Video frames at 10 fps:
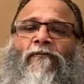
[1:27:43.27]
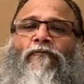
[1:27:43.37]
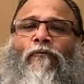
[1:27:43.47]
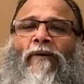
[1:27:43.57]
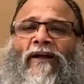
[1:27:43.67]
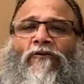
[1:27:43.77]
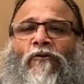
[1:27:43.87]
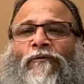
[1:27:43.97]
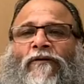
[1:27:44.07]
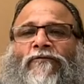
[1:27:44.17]
if you
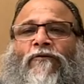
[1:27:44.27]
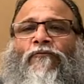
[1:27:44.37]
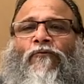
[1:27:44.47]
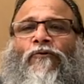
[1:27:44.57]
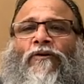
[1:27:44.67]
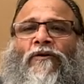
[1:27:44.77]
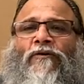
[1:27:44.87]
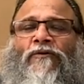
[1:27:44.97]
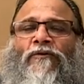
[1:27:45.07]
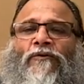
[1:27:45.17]
microwave the food
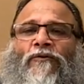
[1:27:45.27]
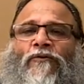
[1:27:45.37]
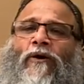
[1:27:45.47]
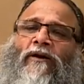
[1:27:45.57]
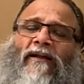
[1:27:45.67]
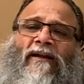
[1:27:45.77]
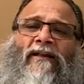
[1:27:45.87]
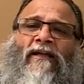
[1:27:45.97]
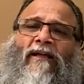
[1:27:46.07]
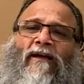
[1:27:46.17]
you are
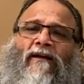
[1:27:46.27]
eating